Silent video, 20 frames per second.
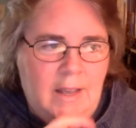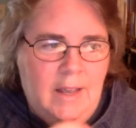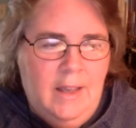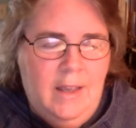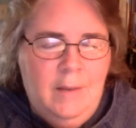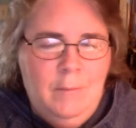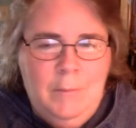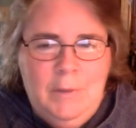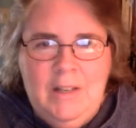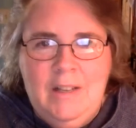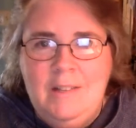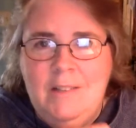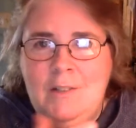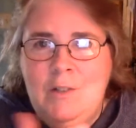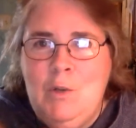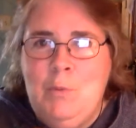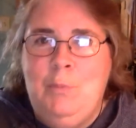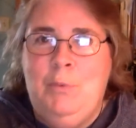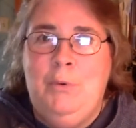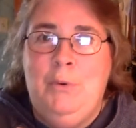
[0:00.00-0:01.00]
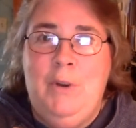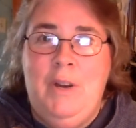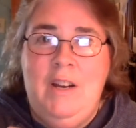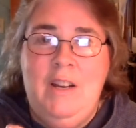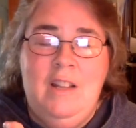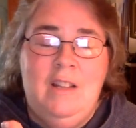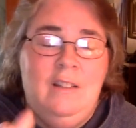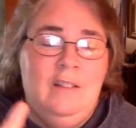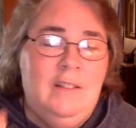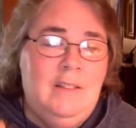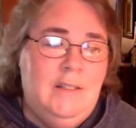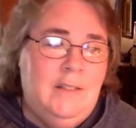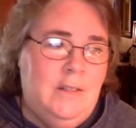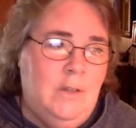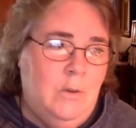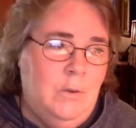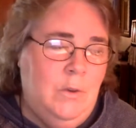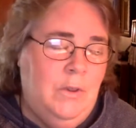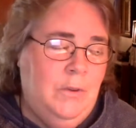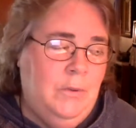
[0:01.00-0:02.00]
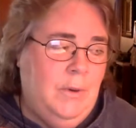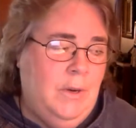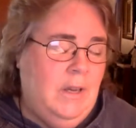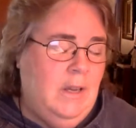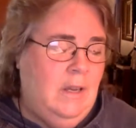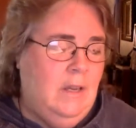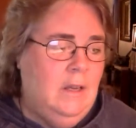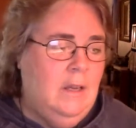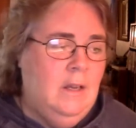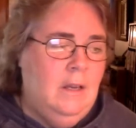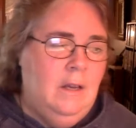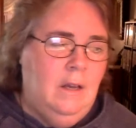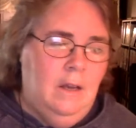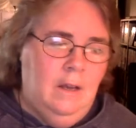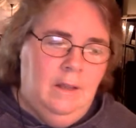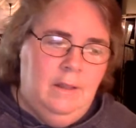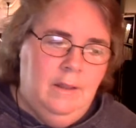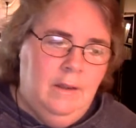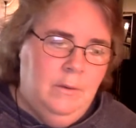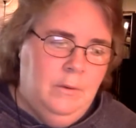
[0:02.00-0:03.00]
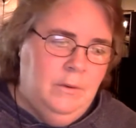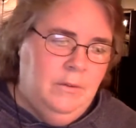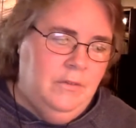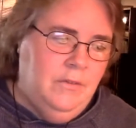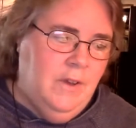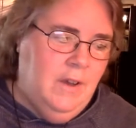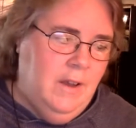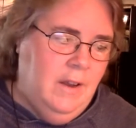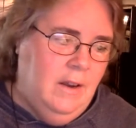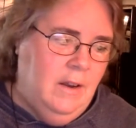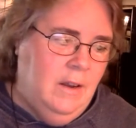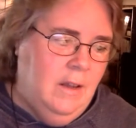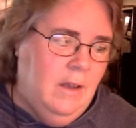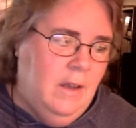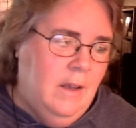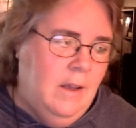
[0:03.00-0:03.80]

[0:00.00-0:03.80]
And because it's a perennial in zone 3, I think we're fine.